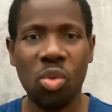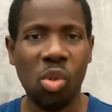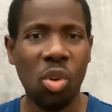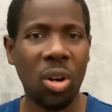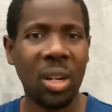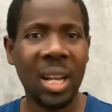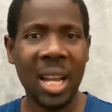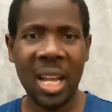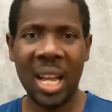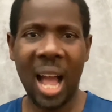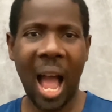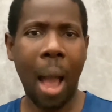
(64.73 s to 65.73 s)
or
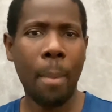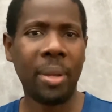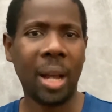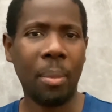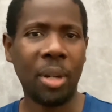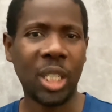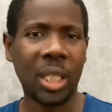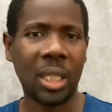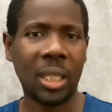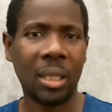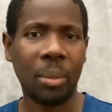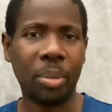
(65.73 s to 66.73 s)
how
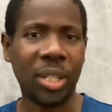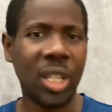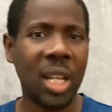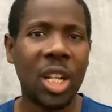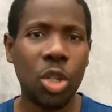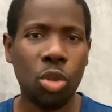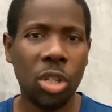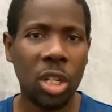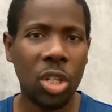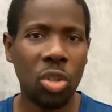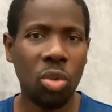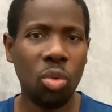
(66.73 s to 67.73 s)
much percentage you should
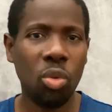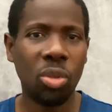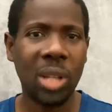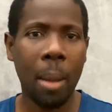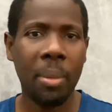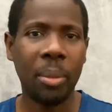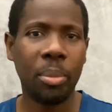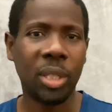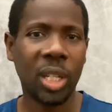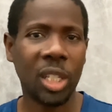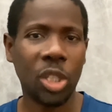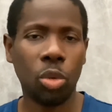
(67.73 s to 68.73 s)
use, how many
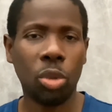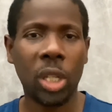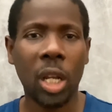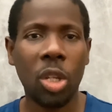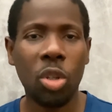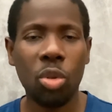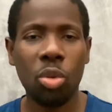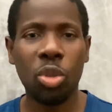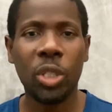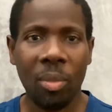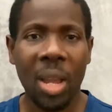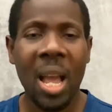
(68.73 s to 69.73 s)
percentage you shouldn't use.
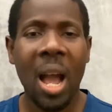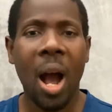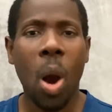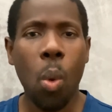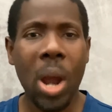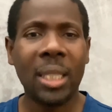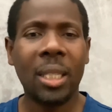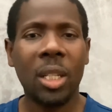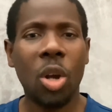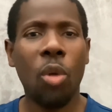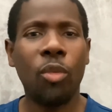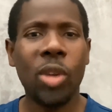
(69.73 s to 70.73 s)
A way to
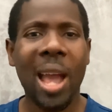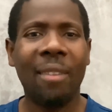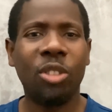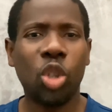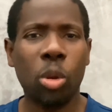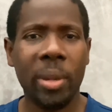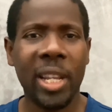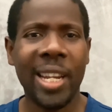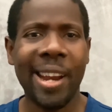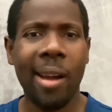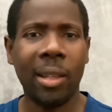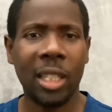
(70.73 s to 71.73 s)
know if you have too many
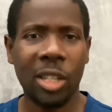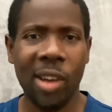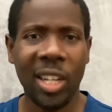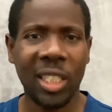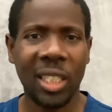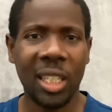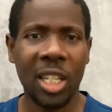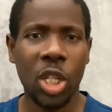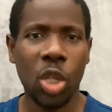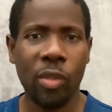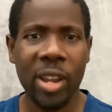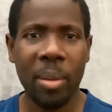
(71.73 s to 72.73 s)
character directions in your
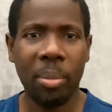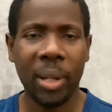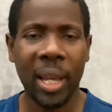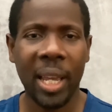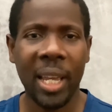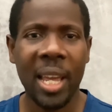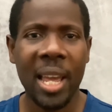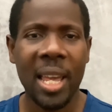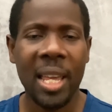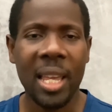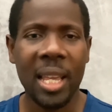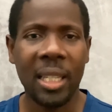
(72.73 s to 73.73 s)
screenplay
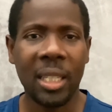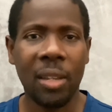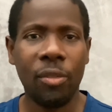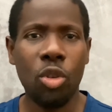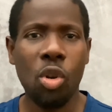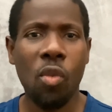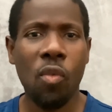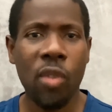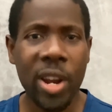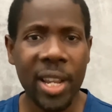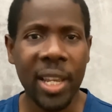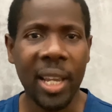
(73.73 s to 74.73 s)
is if you're
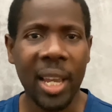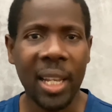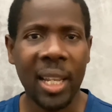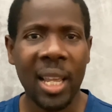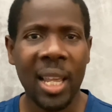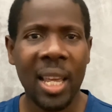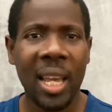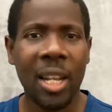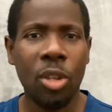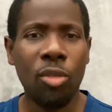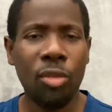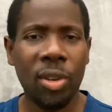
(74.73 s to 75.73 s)
reading it, then
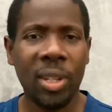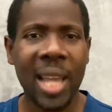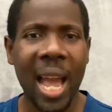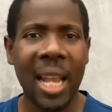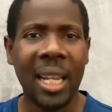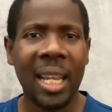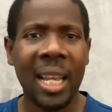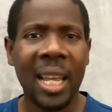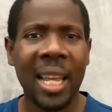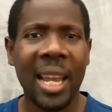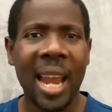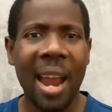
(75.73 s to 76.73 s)
you feel that
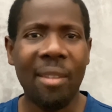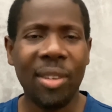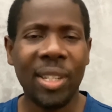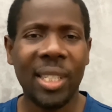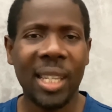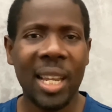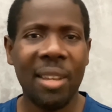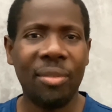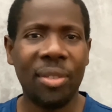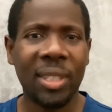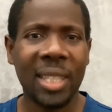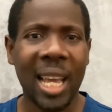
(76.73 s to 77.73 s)
every scene
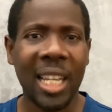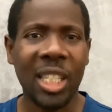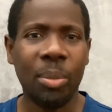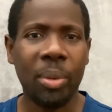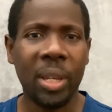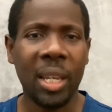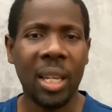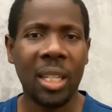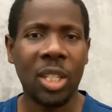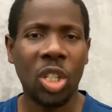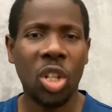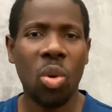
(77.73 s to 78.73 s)
feels like it's being
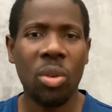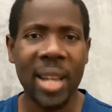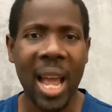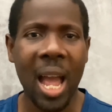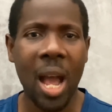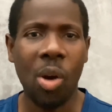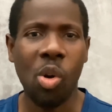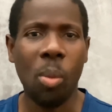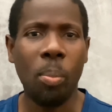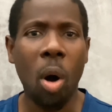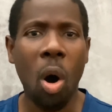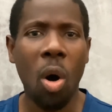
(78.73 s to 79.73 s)
slowed down or
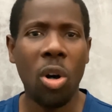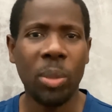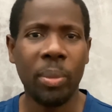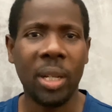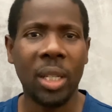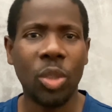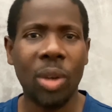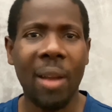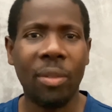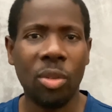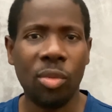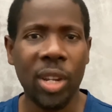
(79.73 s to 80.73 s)
paused because you have
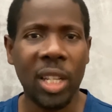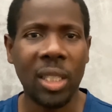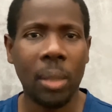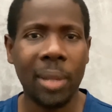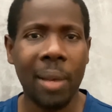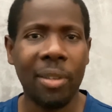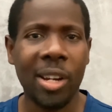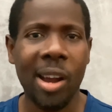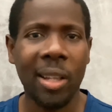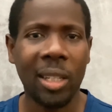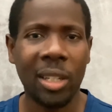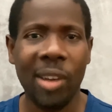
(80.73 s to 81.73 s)
to read some type of
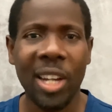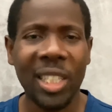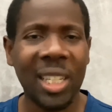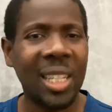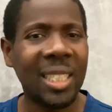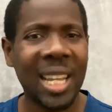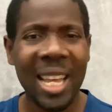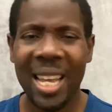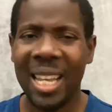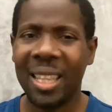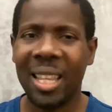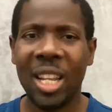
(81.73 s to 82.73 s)
character directions.
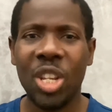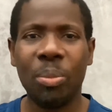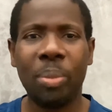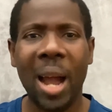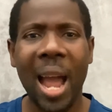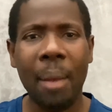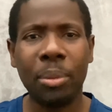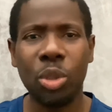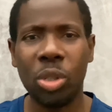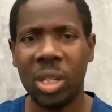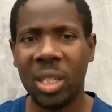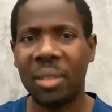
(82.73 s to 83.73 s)
Then perhaps you
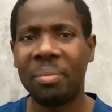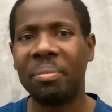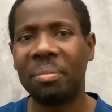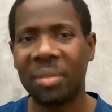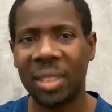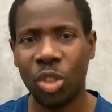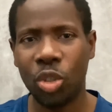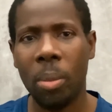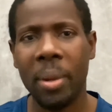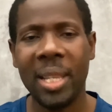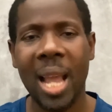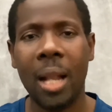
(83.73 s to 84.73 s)
should trim
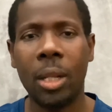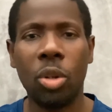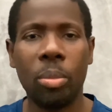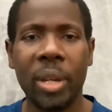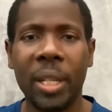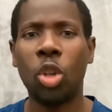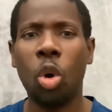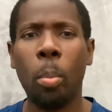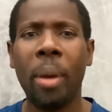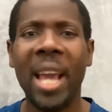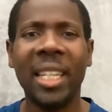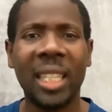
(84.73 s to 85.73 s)
it down a little bit.
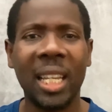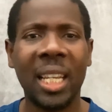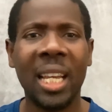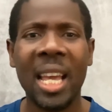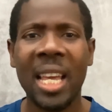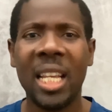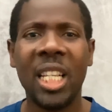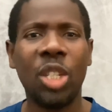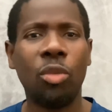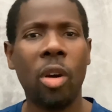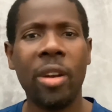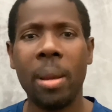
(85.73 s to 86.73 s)
Pacing is
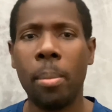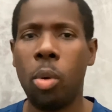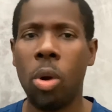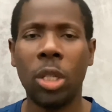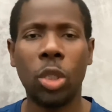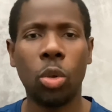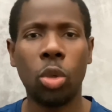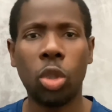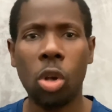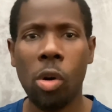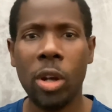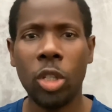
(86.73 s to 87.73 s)
very important to a
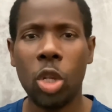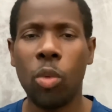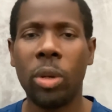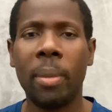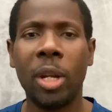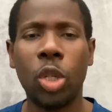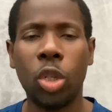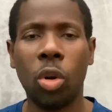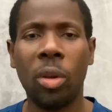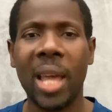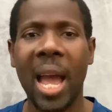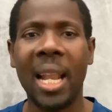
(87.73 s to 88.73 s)
story, so you want to make sure
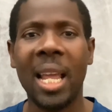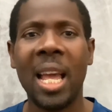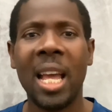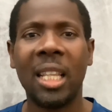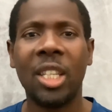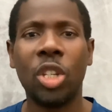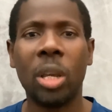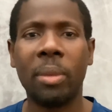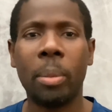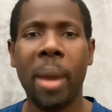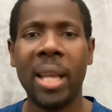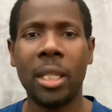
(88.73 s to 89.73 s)
that you keep the
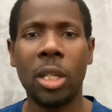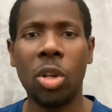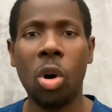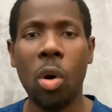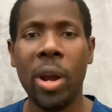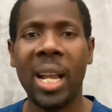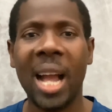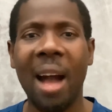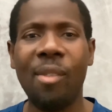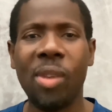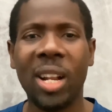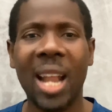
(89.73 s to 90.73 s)
pacing going. I've
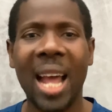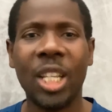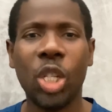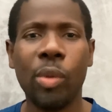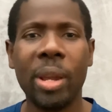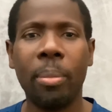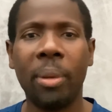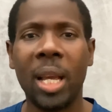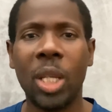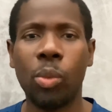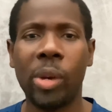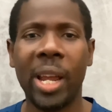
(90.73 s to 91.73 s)
read a lot of screenplays
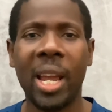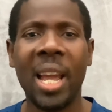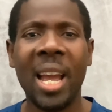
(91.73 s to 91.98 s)
where